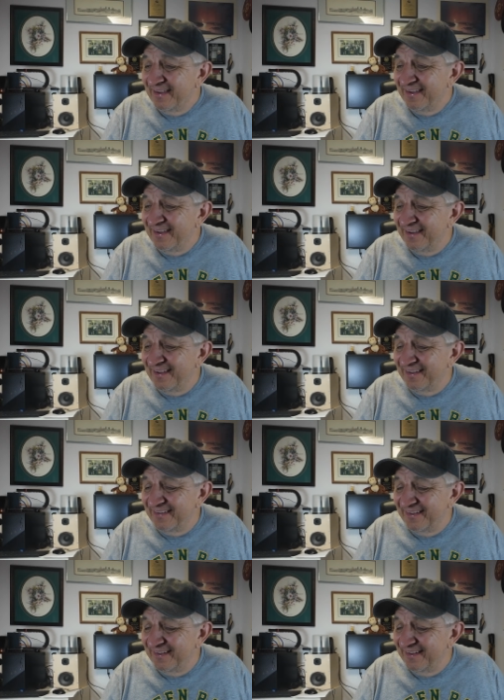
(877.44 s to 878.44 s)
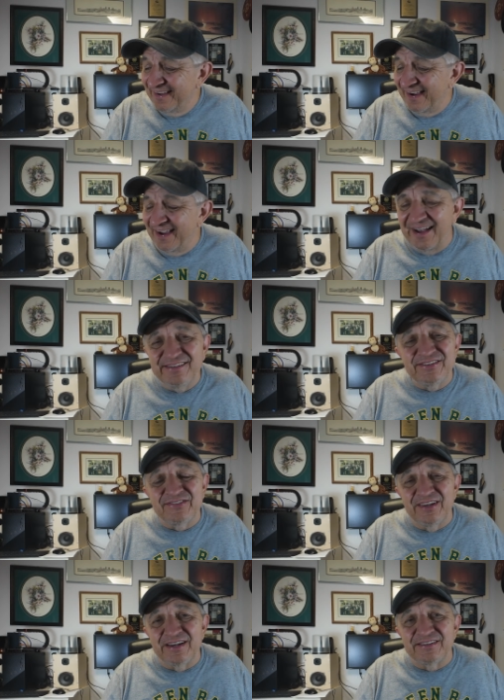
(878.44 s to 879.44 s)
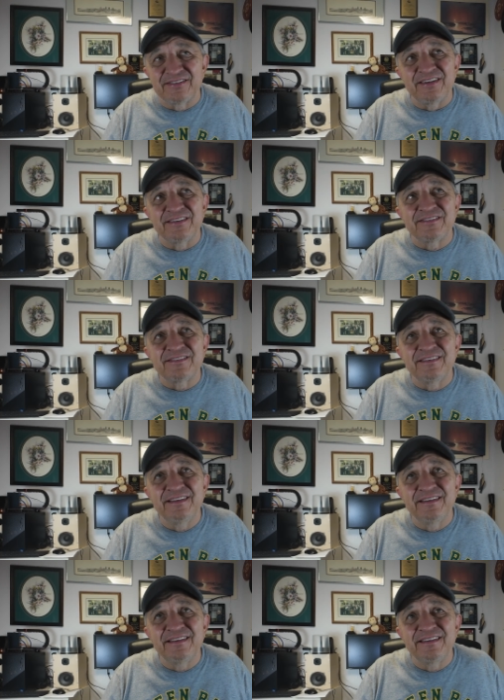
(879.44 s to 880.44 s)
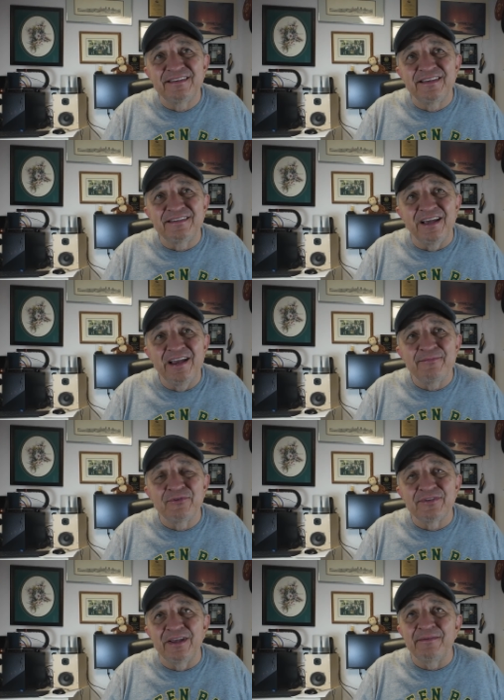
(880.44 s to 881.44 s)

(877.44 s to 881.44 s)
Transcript: And I just think it's the time was.